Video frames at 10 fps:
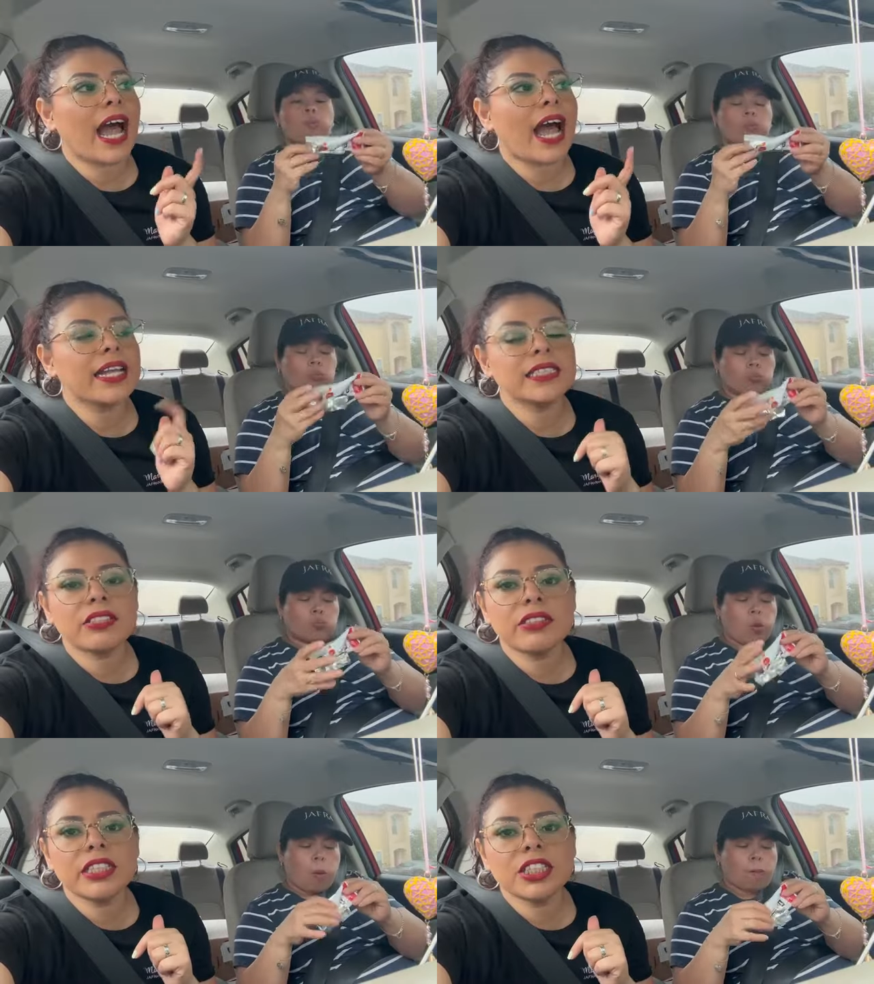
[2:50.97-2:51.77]
Speaker 1: I
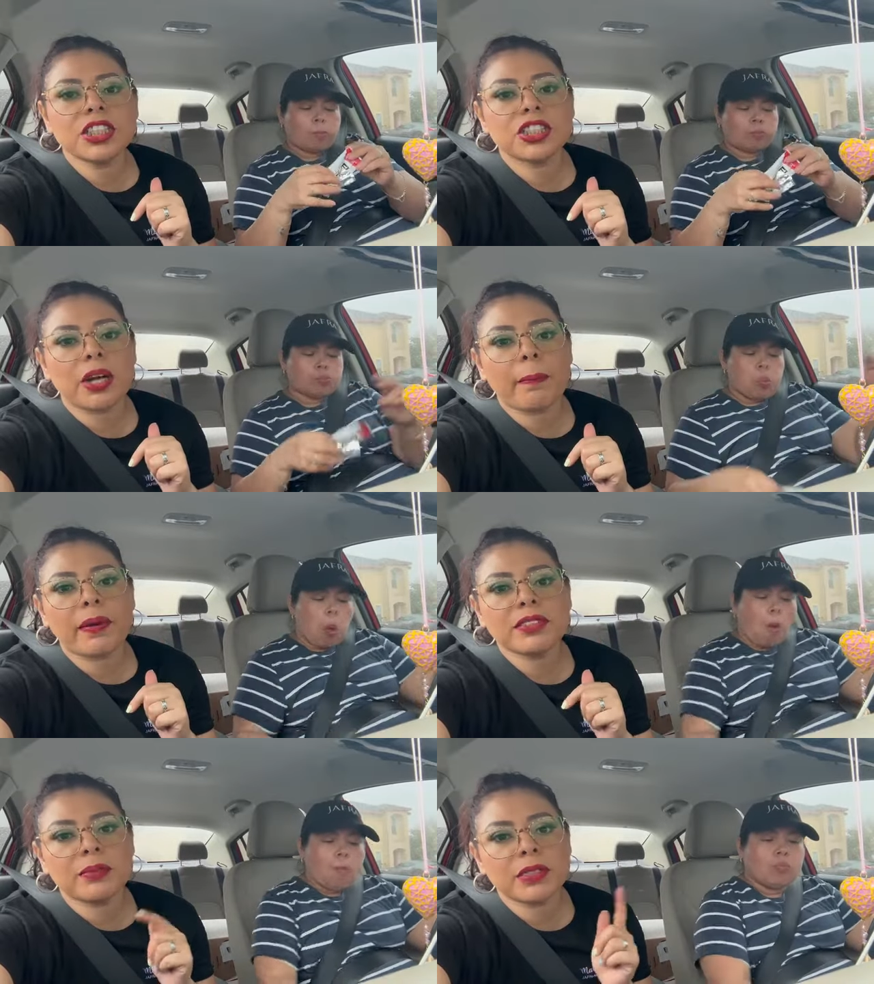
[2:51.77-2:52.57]
still needed to drop
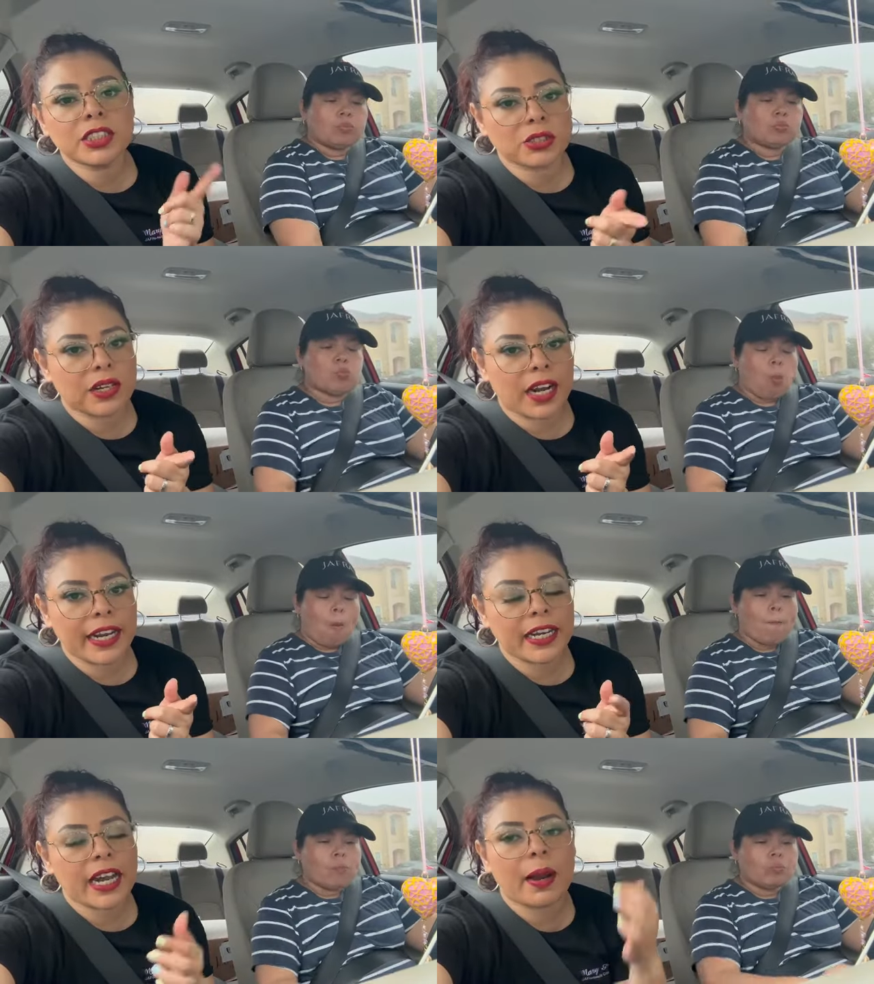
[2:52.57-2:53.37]
off something to a client.